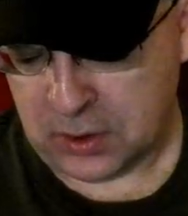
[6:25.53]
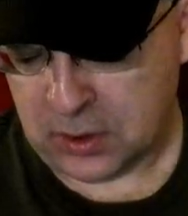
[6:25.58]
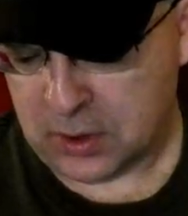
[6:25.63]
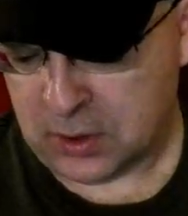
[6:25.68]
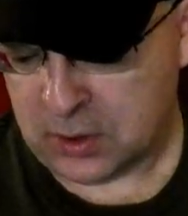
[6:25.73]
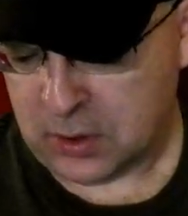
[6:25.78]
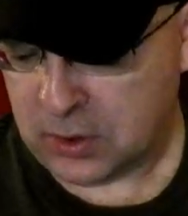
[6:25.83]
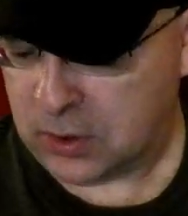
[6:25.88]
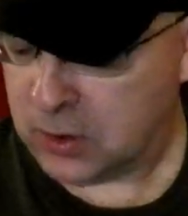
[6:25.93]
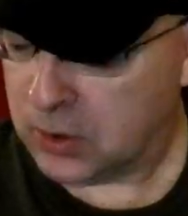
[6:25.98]

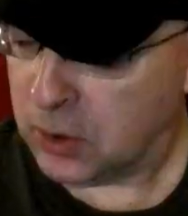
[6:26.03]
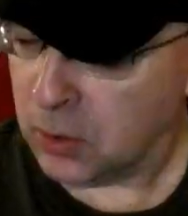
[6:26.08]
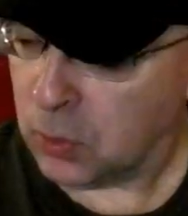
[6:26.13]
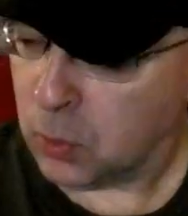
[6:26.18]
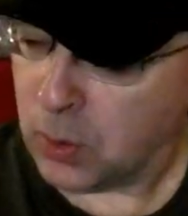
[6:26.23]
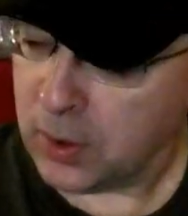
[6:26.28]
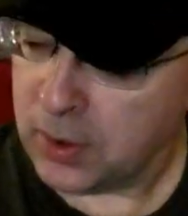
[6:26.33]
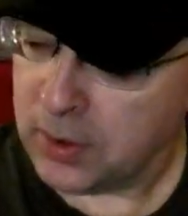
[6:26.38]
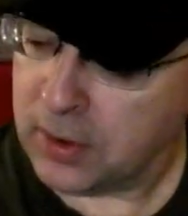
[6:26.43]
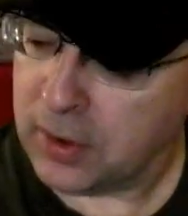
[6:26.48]
one of
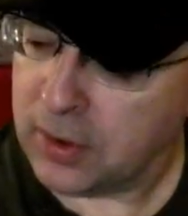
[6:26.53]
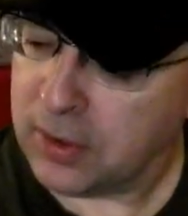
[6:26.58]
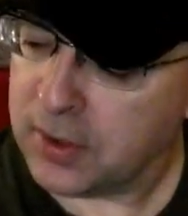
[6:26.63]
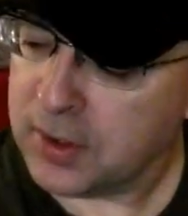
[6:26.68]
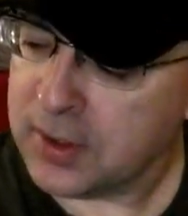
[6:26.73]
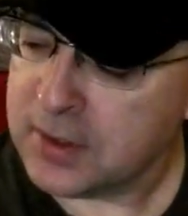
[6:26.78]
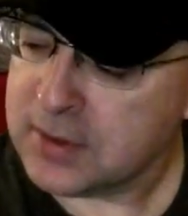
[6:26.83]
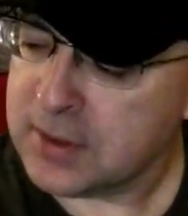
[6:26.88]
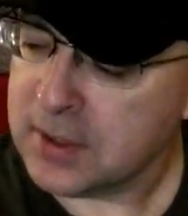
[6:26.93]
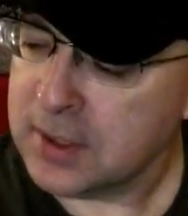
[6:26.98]
the things that
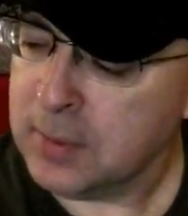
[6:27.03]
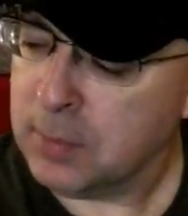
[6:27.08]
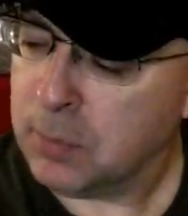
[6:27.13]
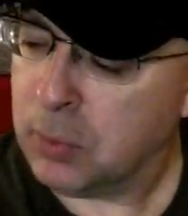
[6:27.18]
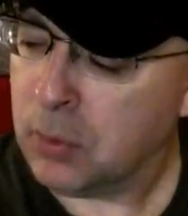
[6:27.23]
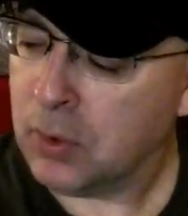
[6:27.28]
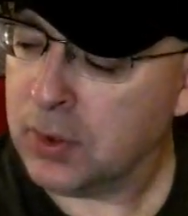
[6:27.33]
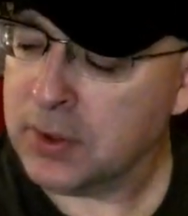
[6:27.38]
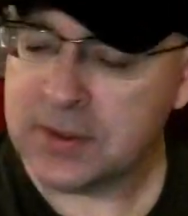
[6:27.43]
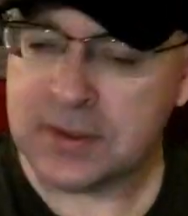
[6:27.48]
he
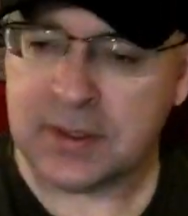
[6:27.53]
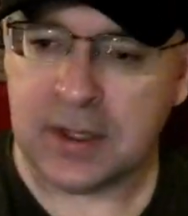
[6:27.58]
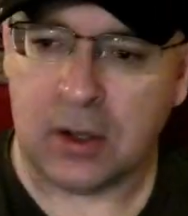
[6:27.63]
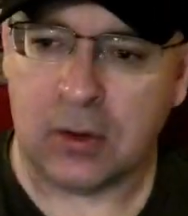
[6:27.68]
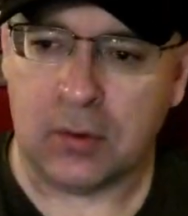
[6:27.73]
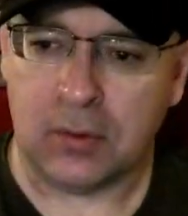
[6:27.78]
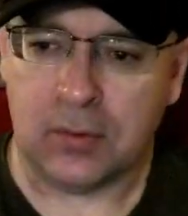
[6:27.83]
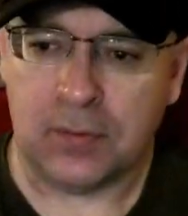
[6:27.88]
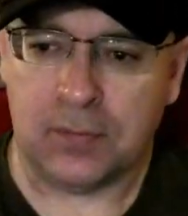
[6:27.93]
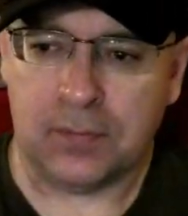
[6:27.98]
points out,
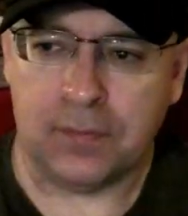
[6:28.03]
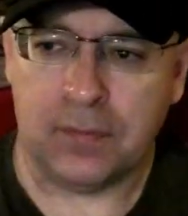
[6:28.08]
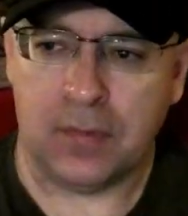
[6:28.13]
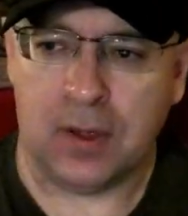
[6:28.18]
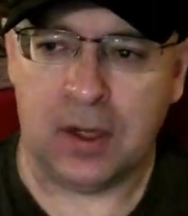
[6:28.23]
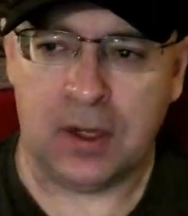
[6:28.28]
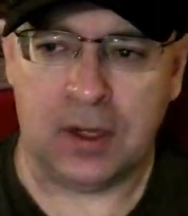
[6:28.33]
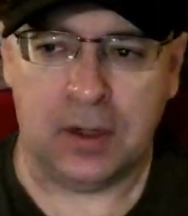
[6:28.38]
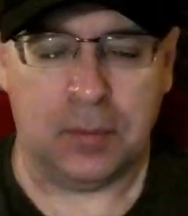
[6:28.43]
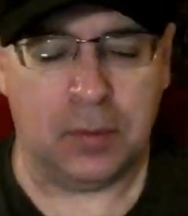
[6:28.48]
and
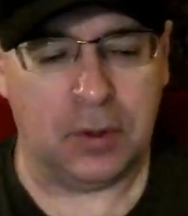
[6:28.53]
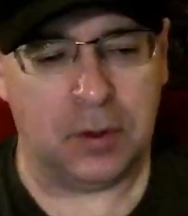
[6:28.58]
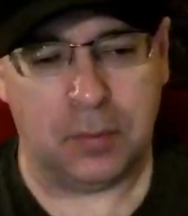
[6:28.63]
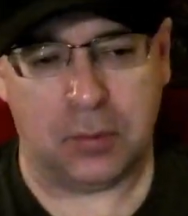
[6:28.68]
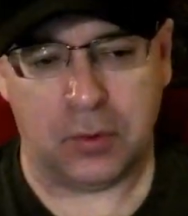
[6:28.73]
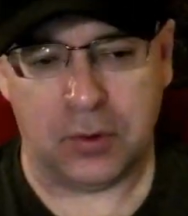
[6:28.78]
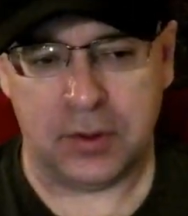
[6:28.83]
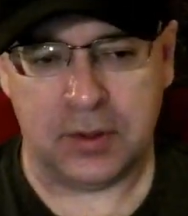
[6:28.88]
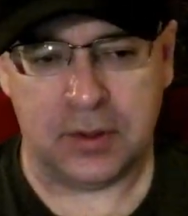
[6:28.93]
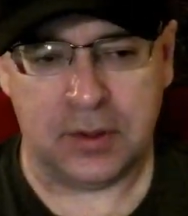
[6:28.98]
he
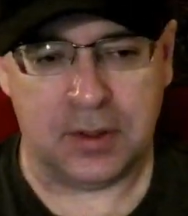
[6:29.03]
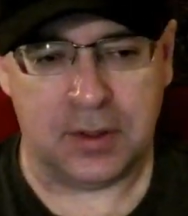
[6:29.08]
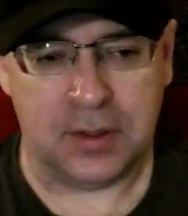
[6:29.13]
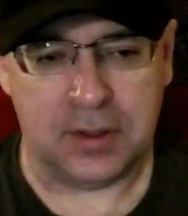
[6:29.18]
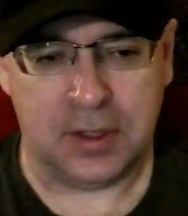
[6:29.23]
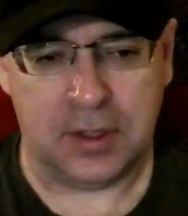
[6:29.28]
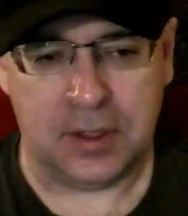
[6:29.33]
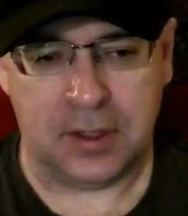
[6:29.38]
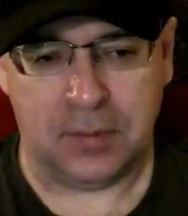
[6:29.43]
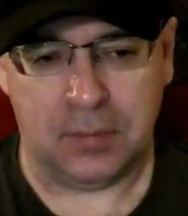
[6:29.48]

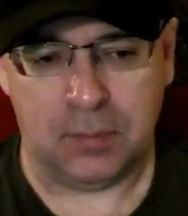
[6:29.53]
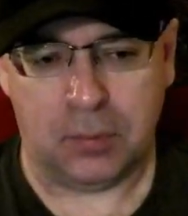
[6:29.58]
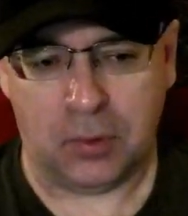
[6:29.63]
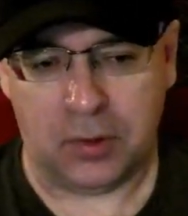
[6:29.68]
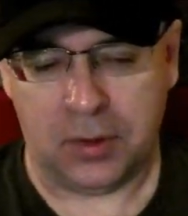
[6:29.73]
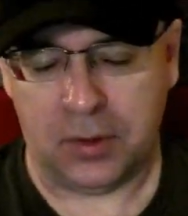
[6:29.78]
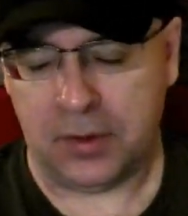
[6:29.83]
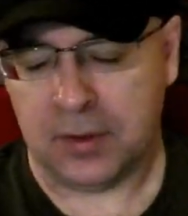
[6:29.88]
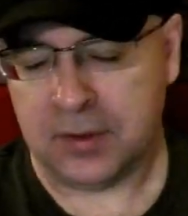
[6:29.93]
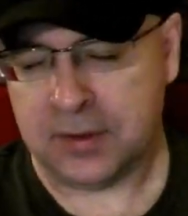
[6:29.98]
pointed
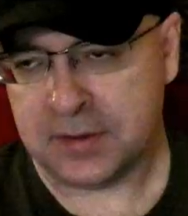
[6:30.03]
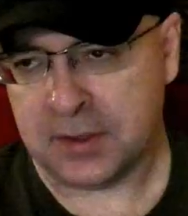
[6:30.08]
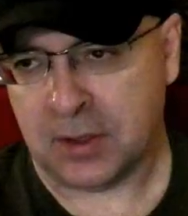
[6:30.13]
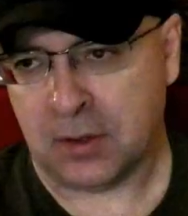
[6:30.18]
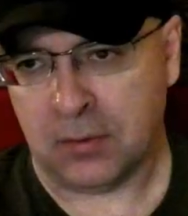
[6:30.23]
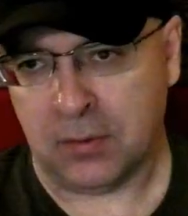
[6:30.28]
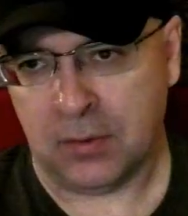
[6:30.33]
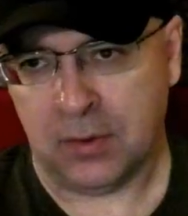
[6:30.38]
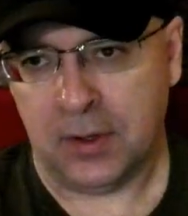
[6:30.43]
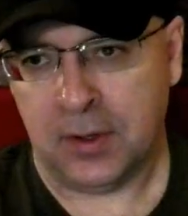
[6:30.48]
this out
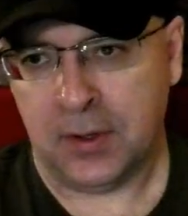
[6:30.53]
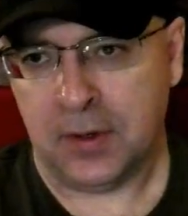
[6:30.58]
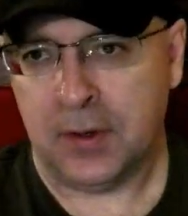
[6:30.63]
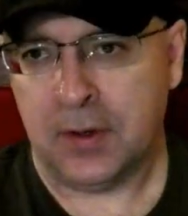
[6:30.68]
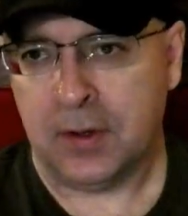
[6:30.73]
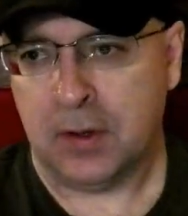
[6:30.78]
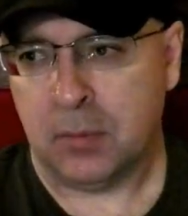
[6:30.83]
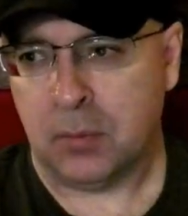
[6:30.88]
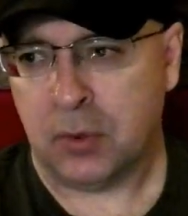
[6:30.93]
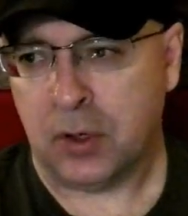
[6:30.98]

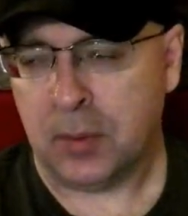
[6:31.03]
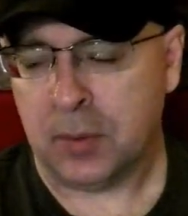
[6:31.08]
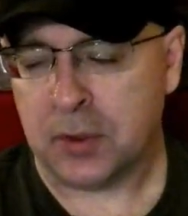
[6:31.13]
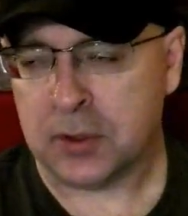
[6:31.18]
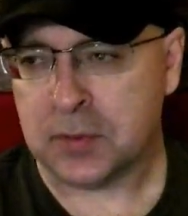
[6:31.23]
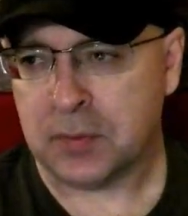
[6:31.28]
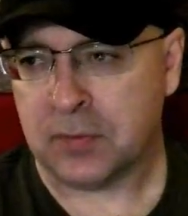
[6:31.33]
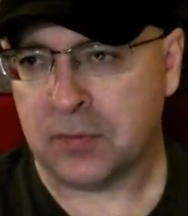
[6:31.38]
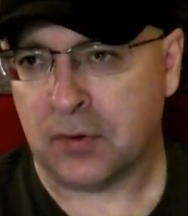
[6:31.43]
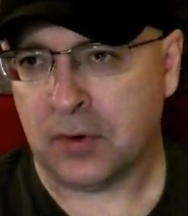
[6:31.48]
pretty much
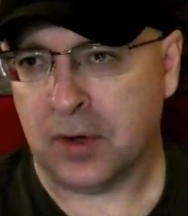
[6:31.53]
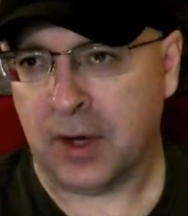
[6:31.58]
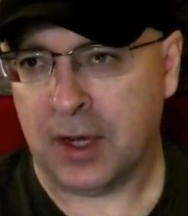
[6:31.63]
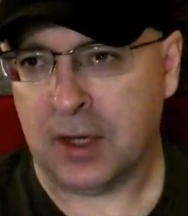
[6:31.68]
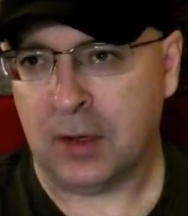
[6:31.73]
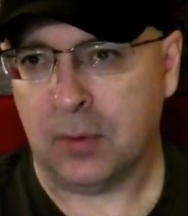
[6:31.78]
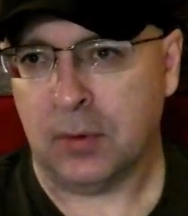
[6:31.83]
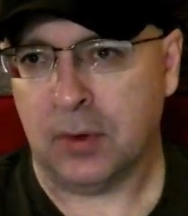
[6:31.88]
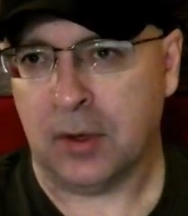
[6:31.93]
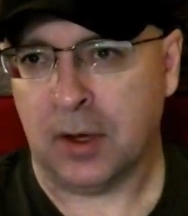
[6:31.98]
before anyone that
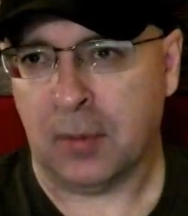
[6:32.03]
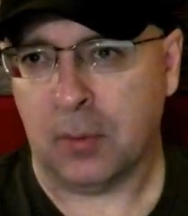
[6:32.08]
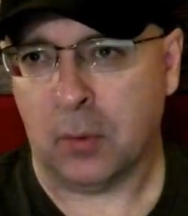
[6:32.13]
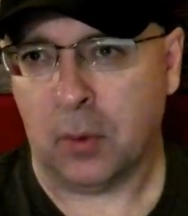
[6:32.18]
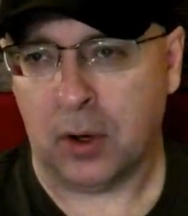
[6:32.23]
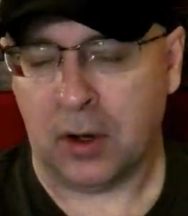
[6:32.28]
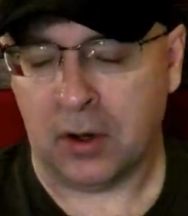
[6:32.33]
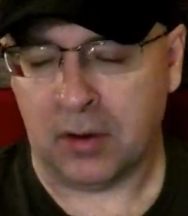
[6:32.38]
I'm aware of,